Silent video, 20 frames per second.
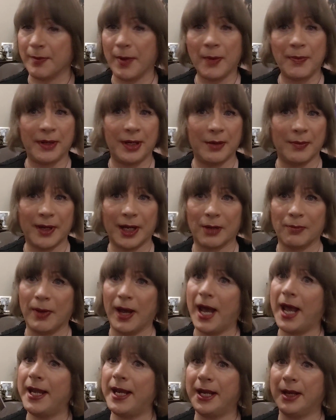a map in the back,
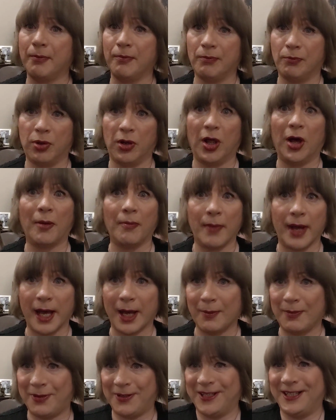but I need a plot
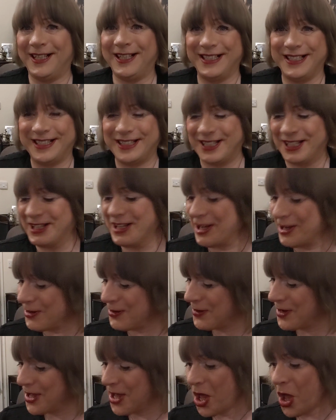map to
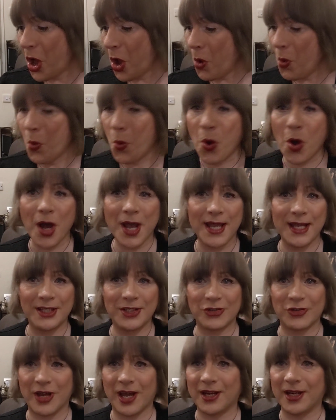know what
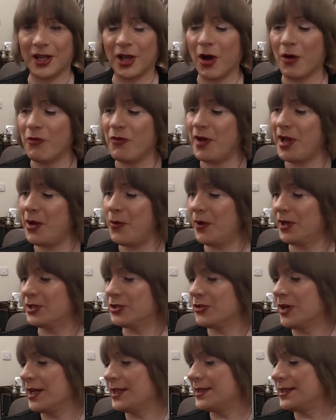he's trying to convey, what he's
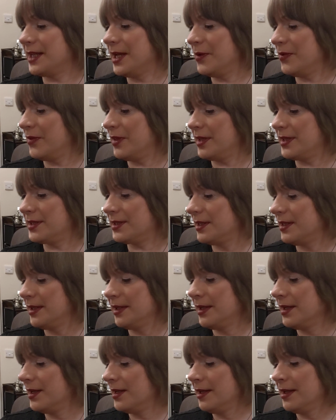trying to say with this.
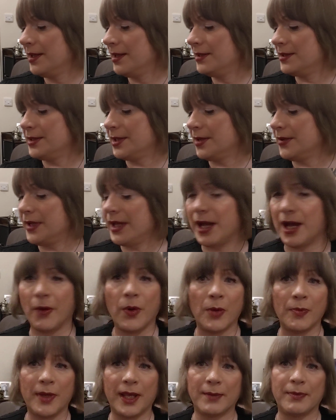So yeah, I
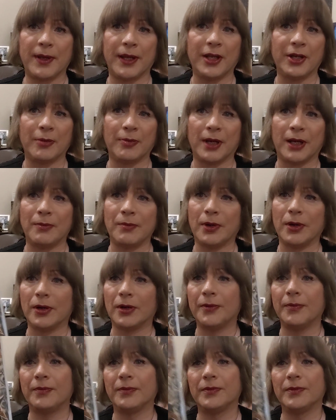won't get picking up anymore.